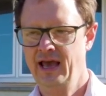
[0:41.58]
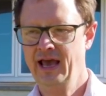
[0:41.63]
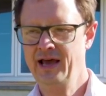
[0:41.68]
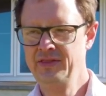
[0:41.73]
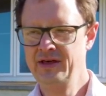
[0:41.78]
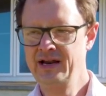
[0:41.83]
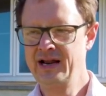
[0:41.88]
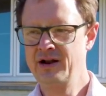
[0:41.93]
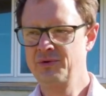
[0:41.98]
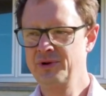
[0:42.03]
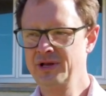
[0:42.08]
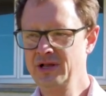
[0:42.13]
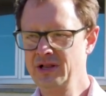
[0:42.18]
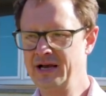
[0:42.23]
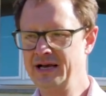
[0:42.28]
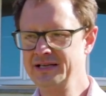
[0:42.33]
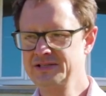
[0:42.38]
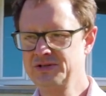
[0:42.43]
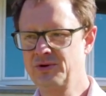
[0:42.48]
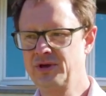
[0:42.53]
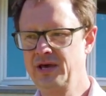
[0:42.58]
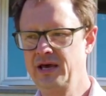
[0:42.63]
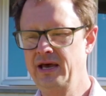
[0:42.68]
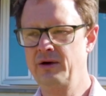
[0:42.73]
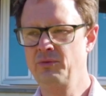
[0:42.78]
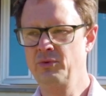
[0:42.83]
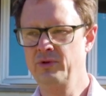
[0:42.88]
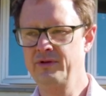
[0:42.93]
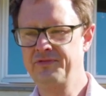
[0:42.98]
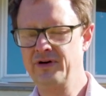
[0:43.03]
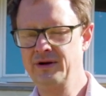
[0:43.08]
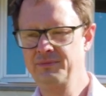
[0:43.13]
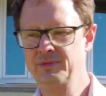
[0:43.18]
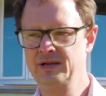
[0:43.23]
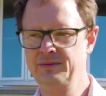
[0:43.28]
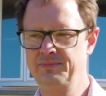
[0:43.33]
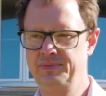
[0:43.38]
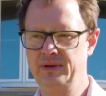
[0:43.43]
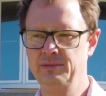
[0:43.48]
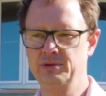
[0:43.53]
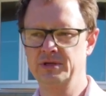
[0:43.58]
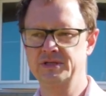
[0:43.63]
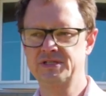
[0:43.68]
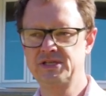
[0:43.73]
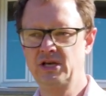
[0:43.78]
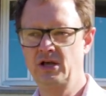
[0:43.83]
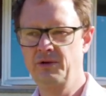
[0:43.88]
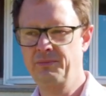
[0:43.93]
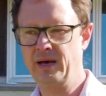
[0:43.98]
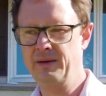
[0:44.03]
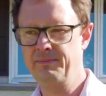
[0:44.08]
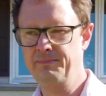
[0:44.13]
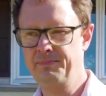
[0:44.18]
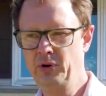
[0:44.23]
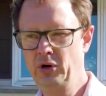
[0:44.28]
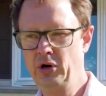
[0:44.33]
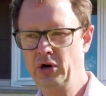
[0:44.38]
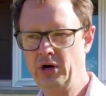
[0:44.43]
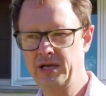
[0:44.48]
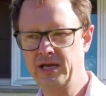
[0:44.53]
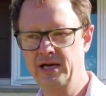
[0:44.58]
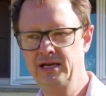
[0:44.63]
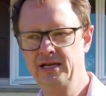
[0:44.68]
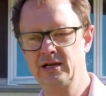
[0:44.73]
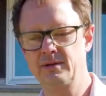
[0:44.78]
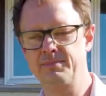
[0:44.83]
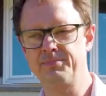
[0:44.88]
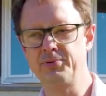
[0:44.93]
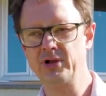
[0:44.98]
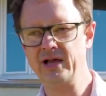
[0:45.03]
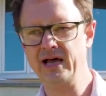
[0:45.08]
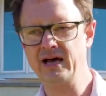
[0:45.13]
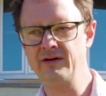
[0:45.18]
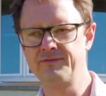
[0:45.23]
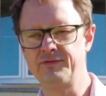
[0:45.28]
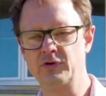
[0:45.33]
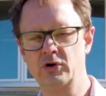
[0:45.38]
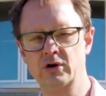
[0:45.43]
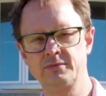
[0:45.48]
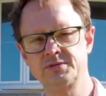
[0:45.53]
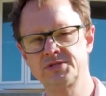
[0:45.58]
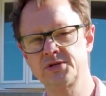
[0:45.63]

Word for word: And then I realized, okay, well, if I'm going to be able to sell my book, I need a platform.